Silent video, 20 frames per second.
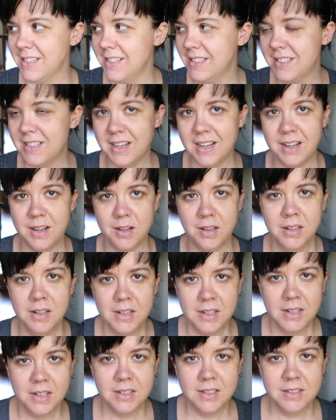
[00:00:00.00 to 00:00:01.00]
It's a
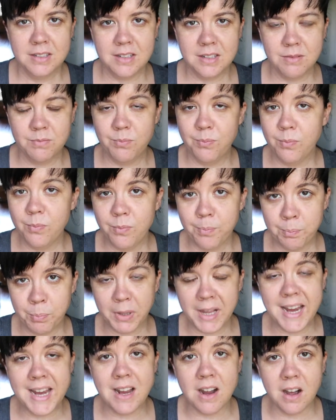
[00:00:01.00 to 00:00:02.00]

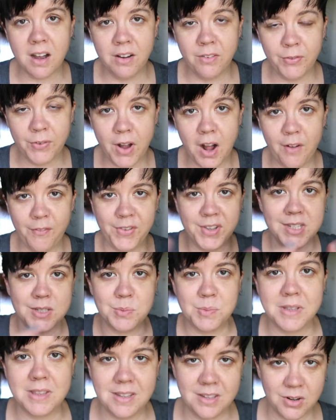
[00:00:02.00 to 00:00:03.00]
blank
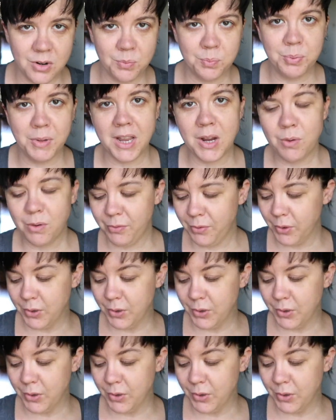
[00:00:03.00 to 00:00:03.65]
office with, you know, blank wood